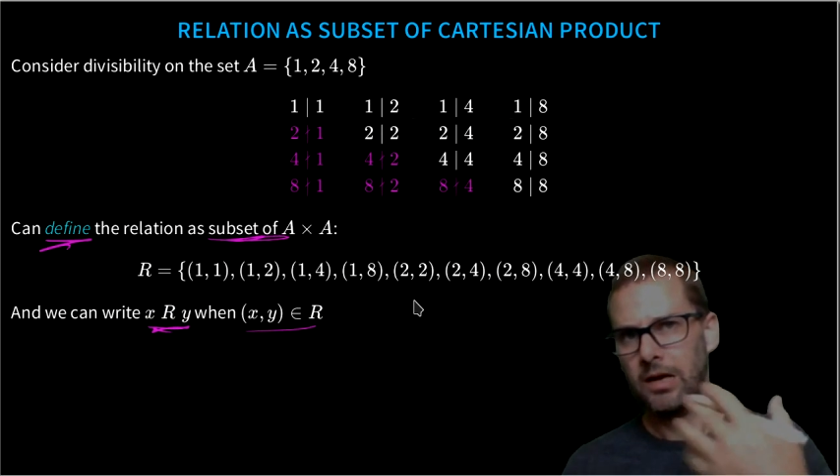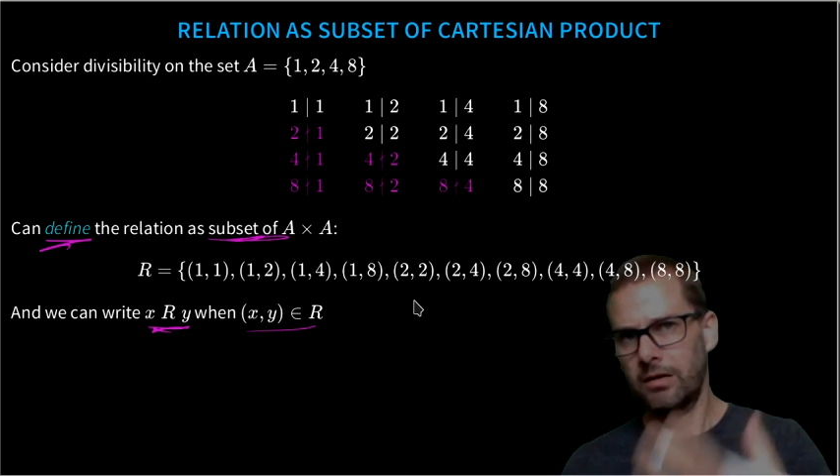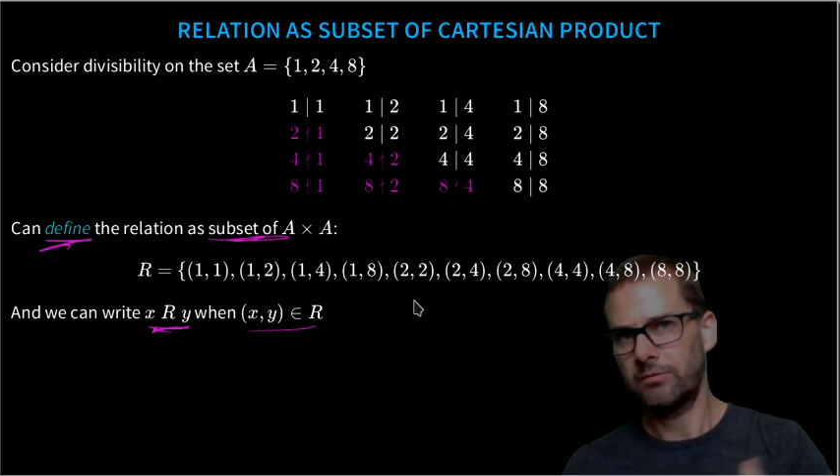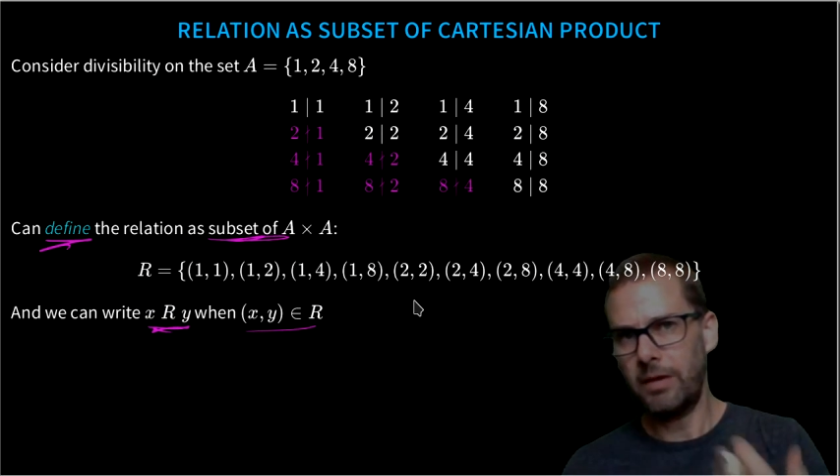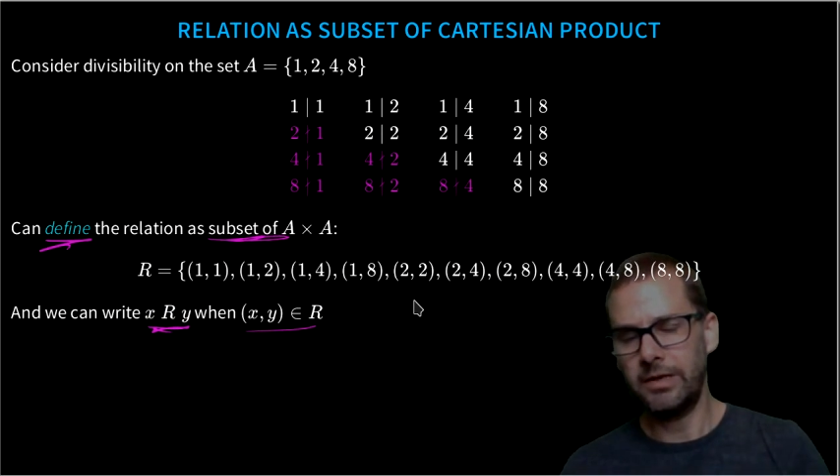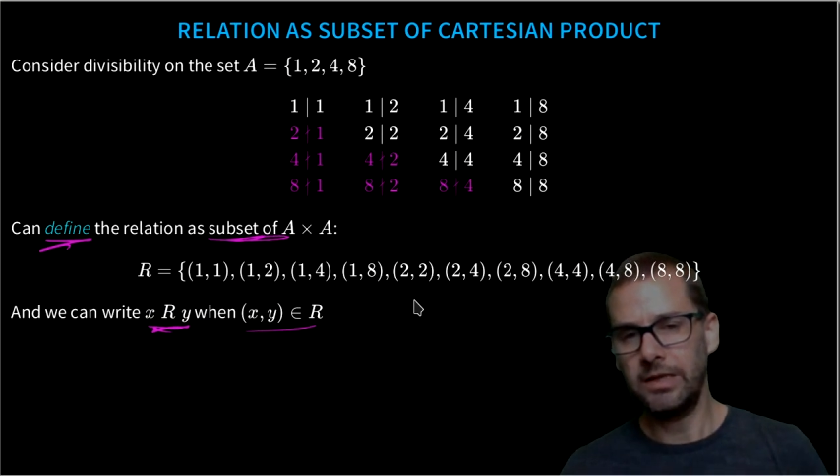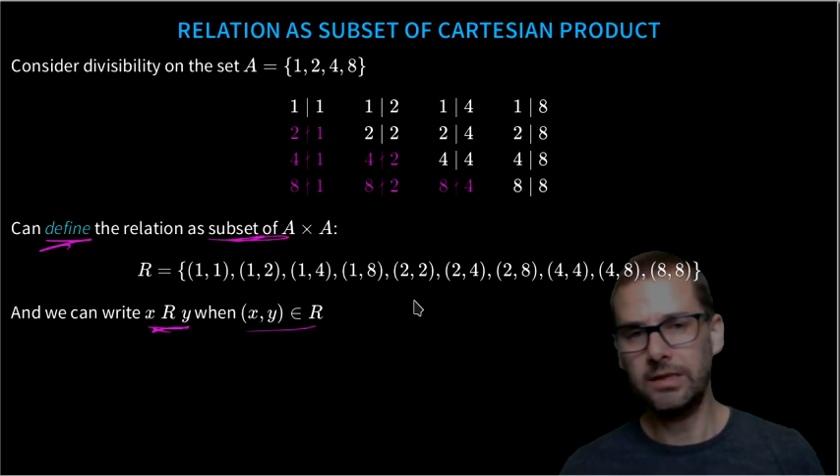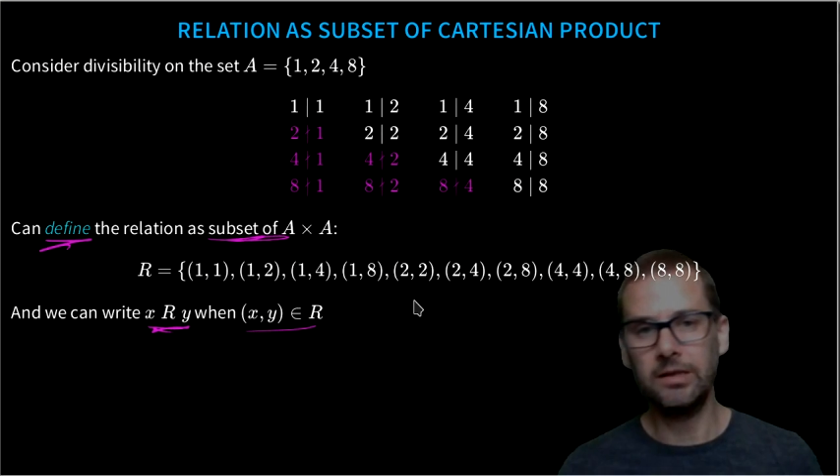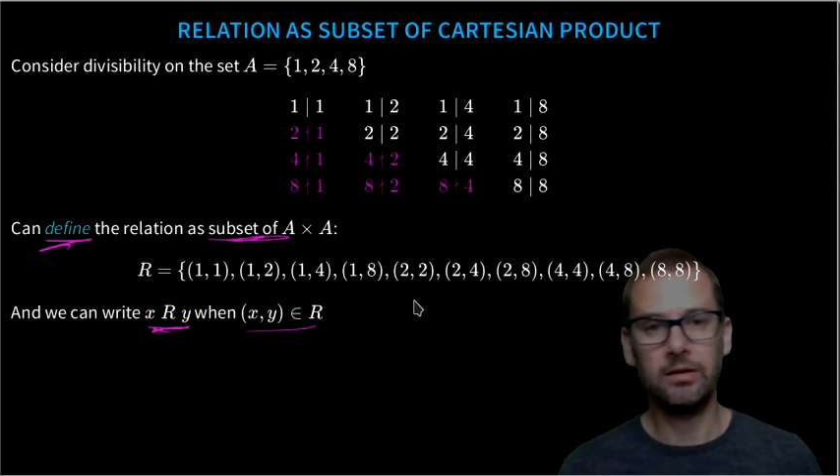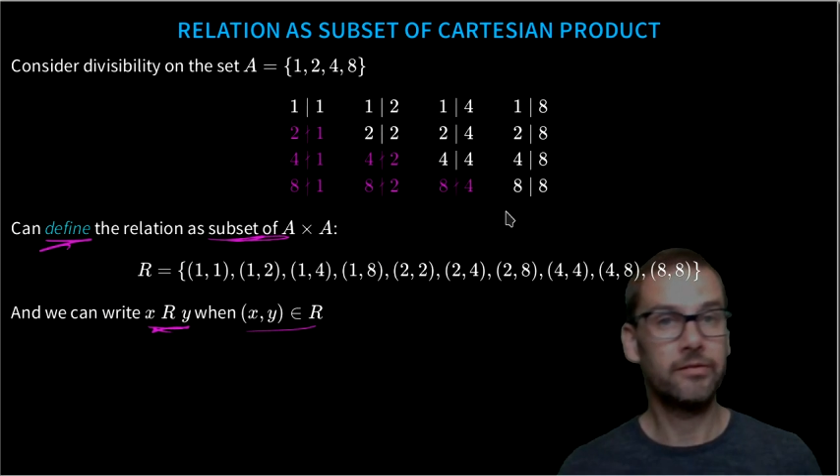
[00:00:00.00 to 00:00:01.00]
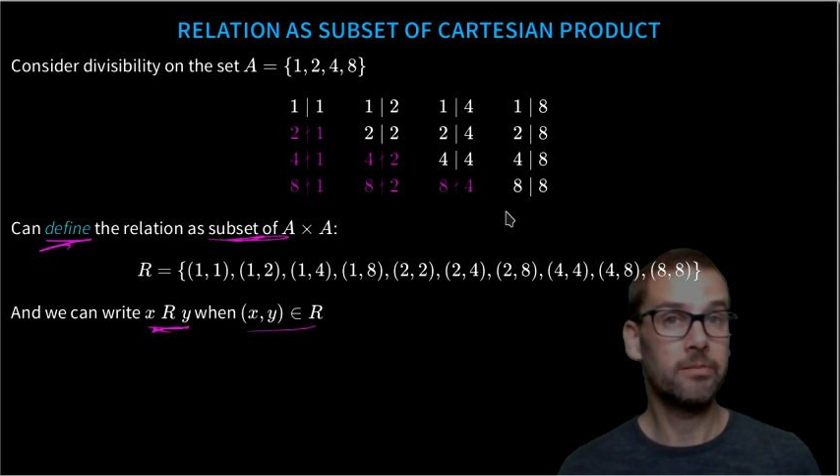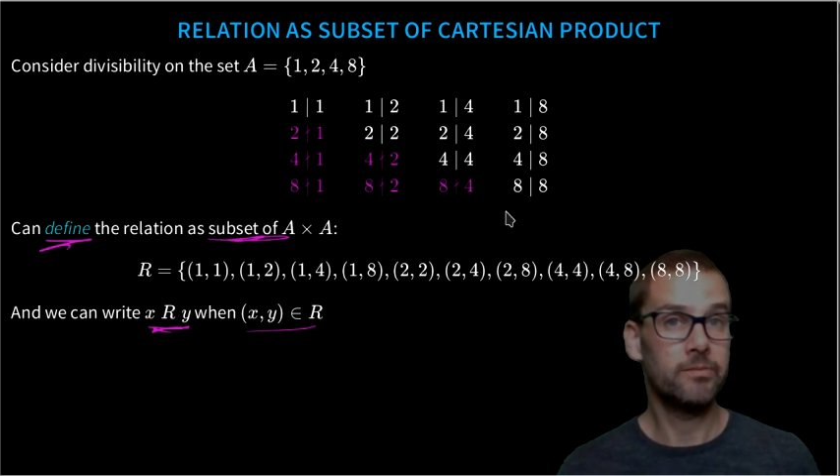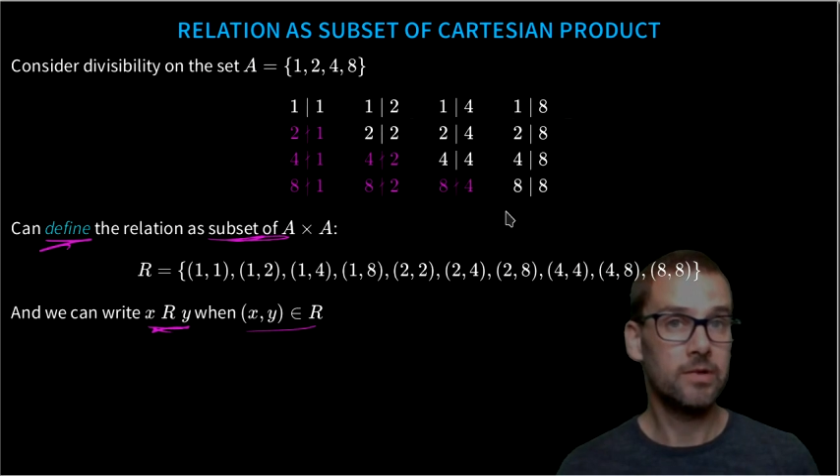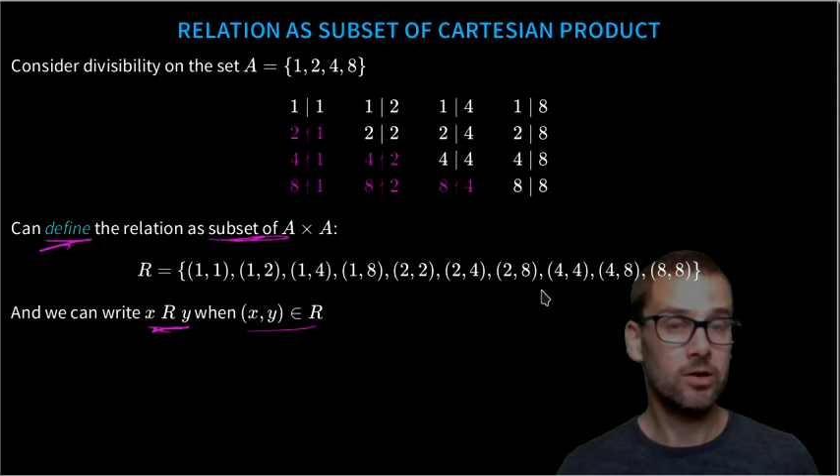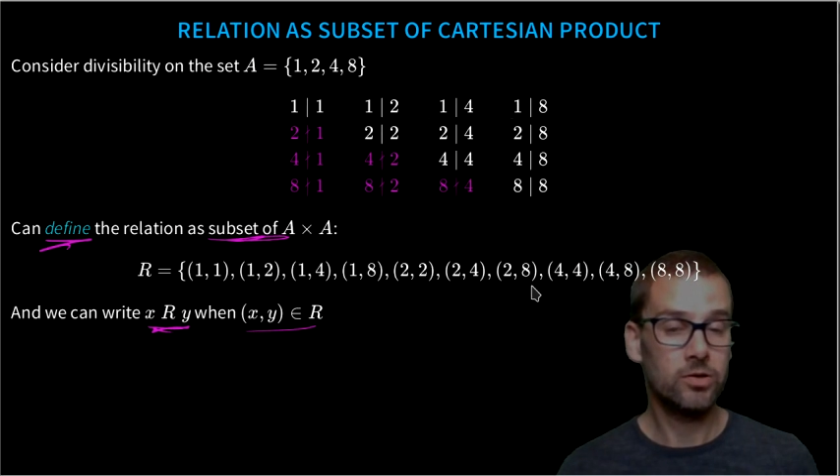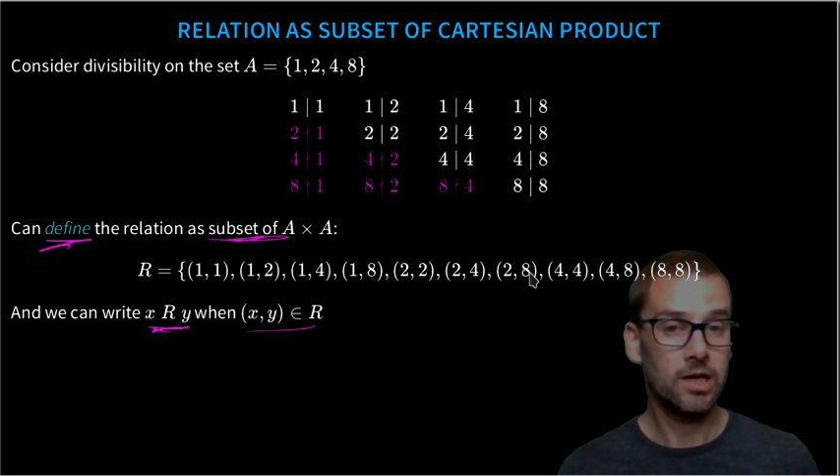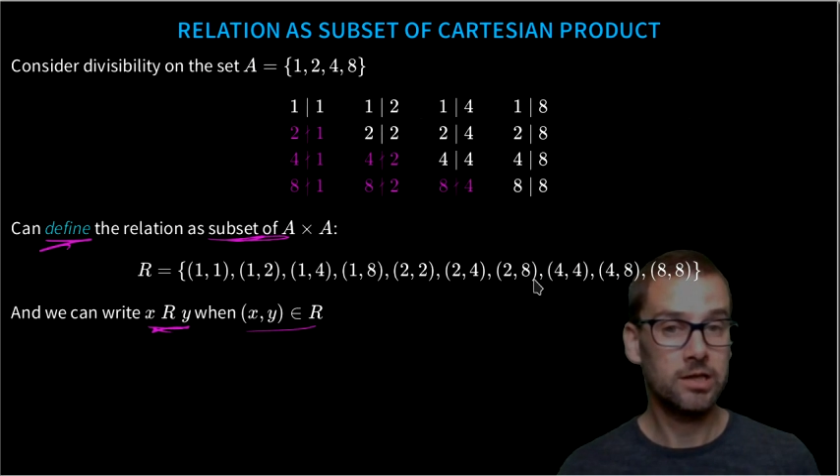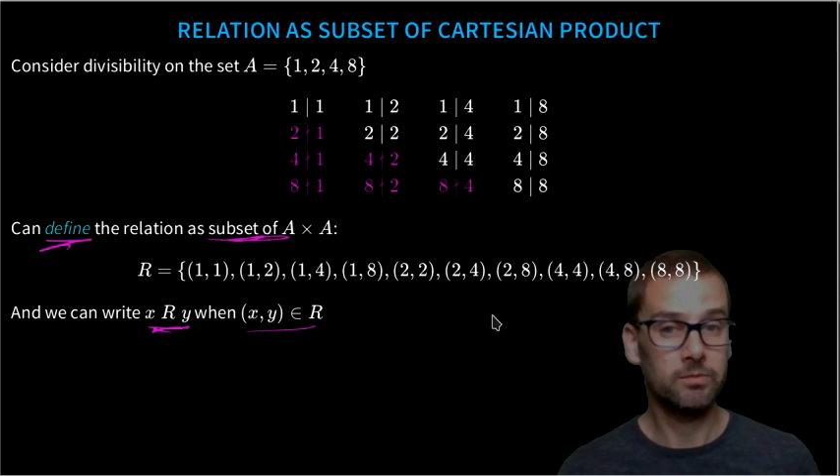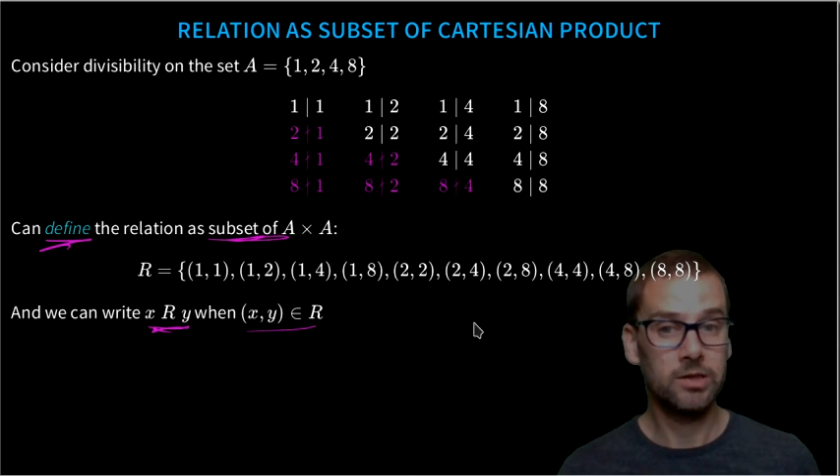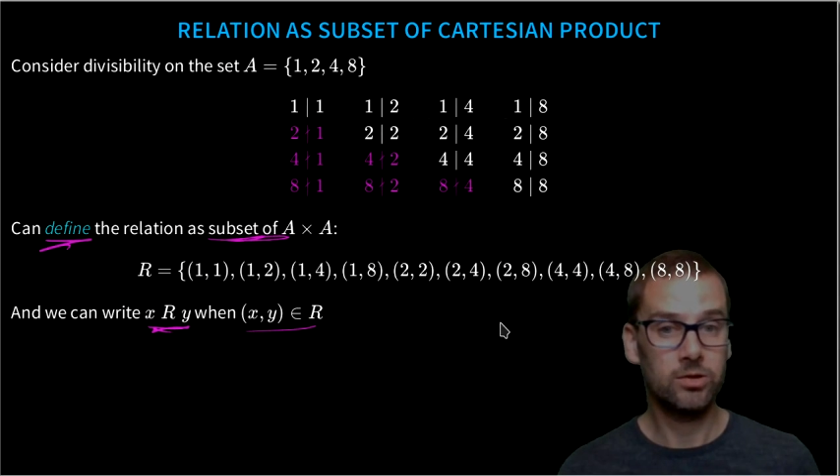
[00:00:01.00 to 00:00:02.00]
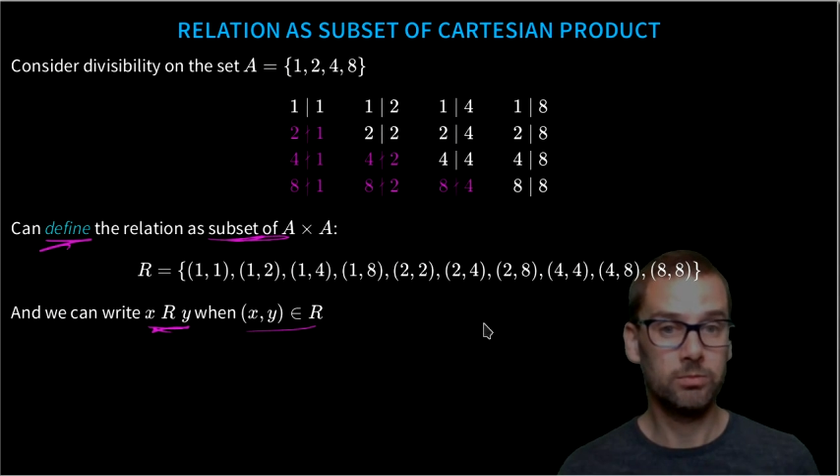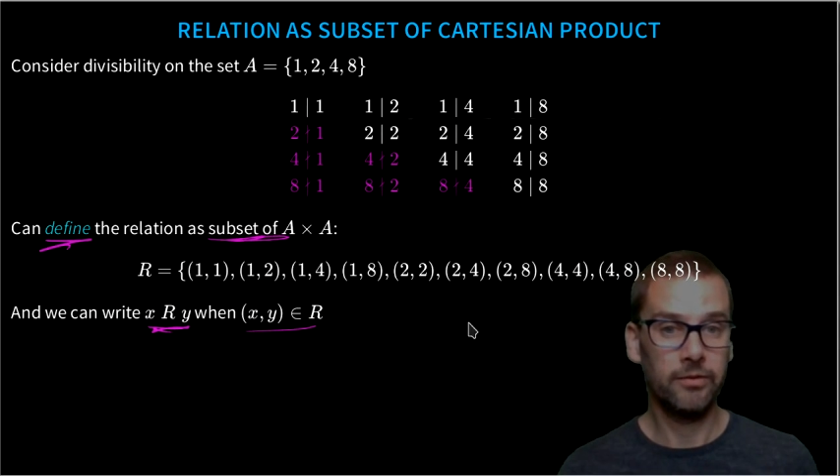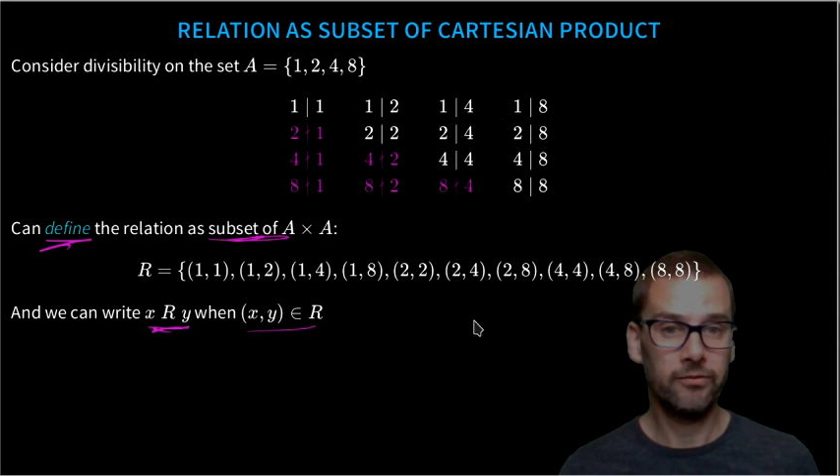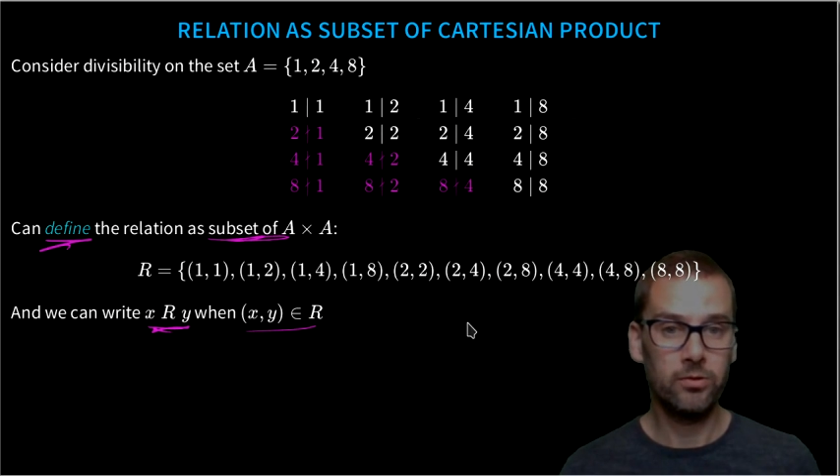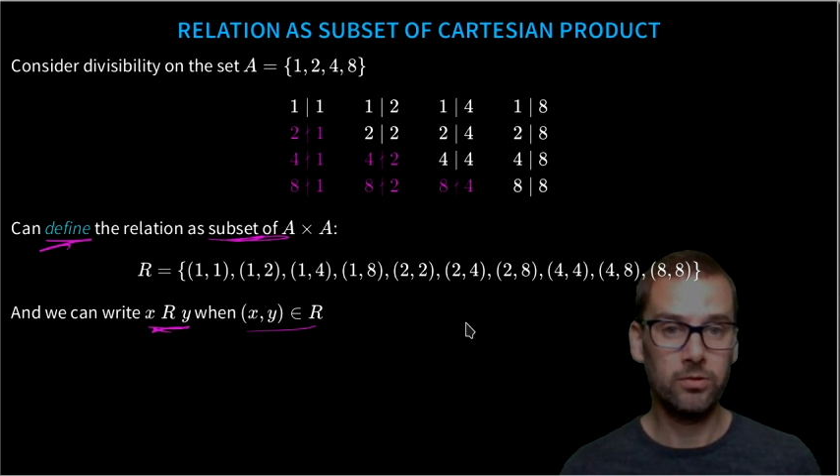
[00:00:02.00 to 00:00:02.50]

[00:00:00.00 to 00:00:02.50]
reminiscent of the notation we saw before,